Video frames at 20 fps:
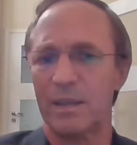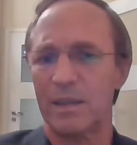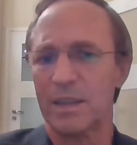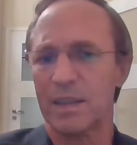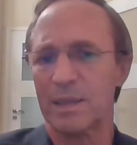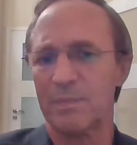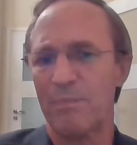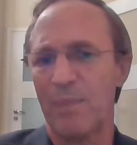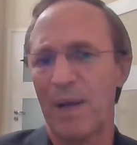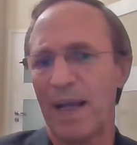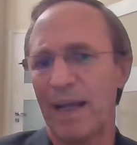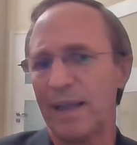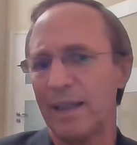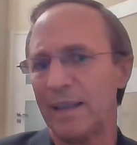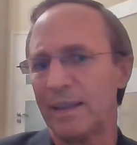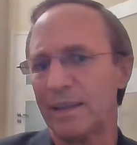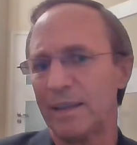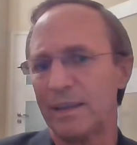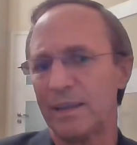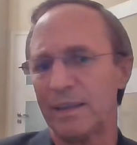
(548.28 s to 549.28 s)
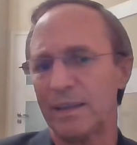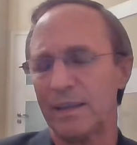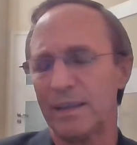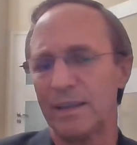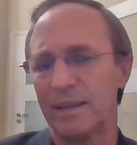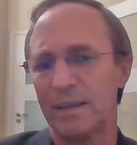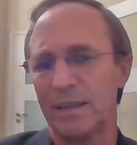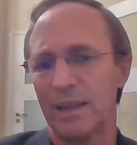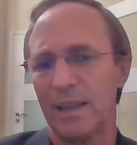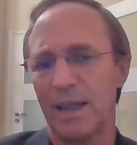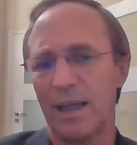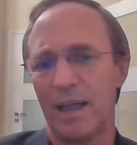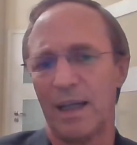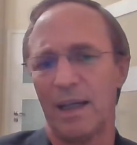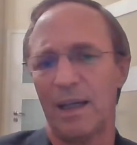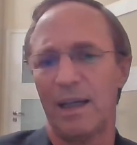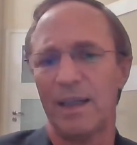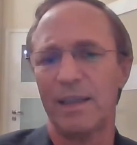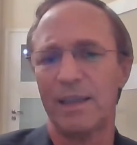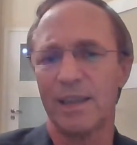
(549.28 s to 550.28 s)
spent
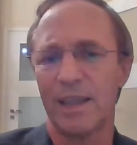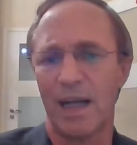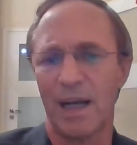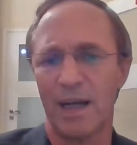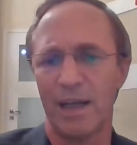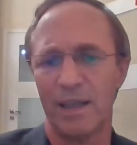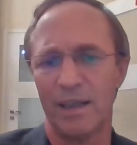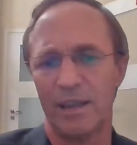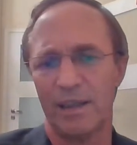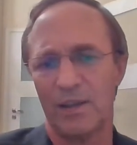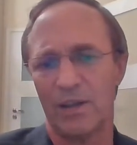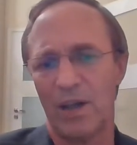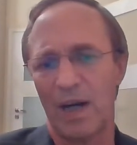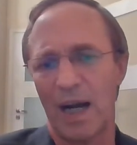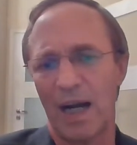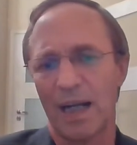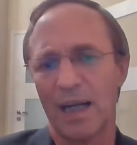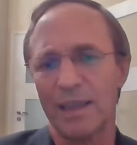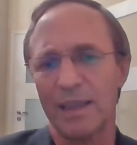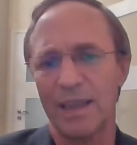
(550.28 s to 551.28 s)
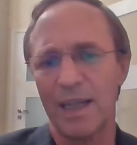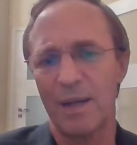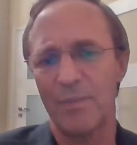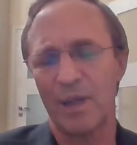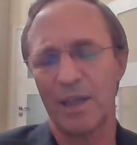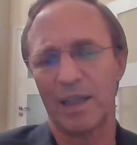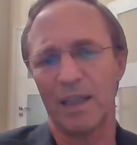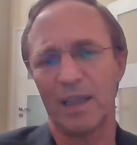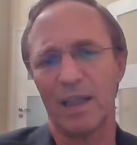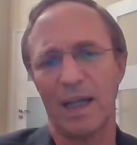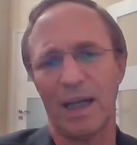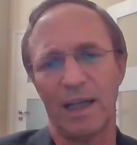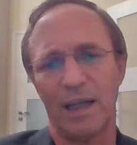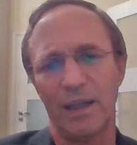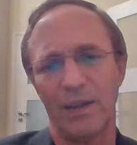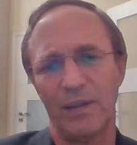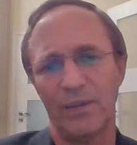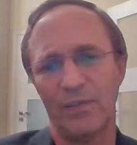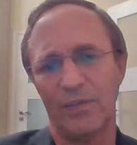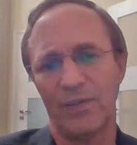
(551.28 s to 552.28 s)
her entire academic
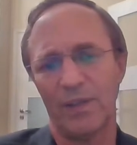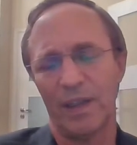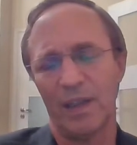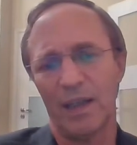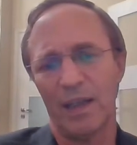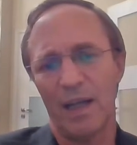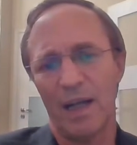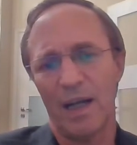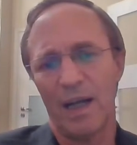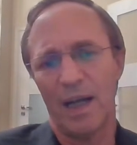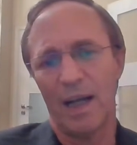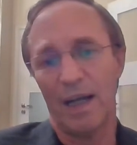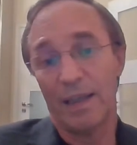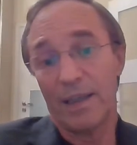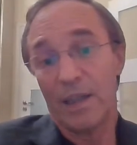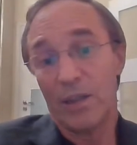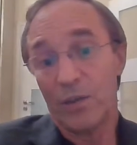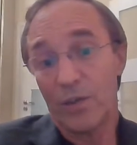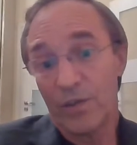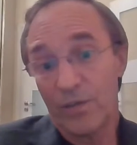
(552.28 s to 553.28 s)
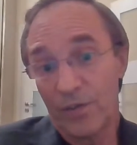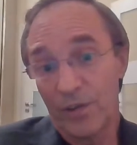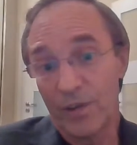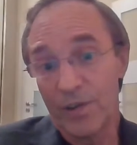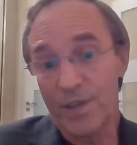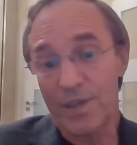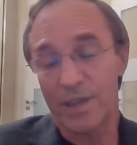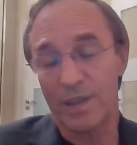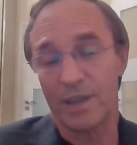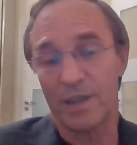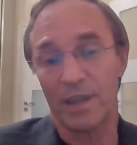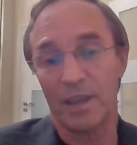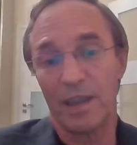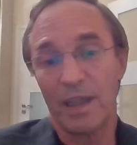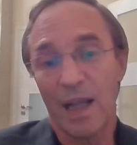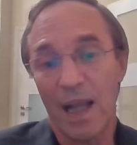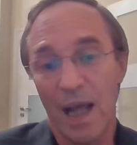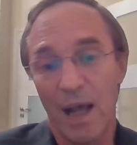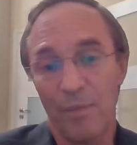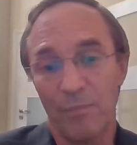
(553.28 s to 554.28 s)
life at the university, in
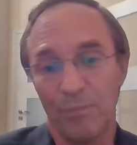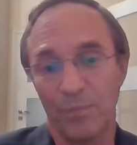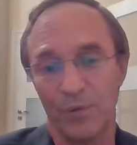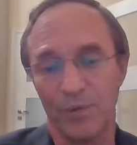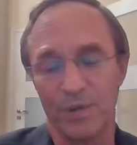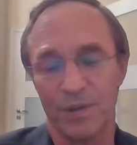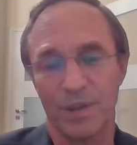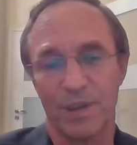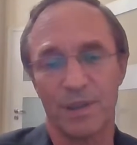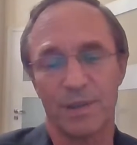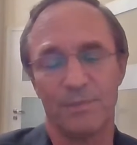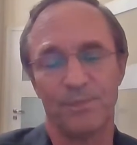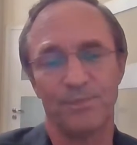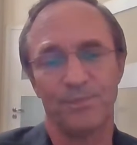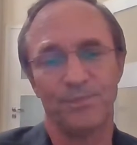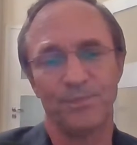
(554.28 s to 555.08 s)
campus.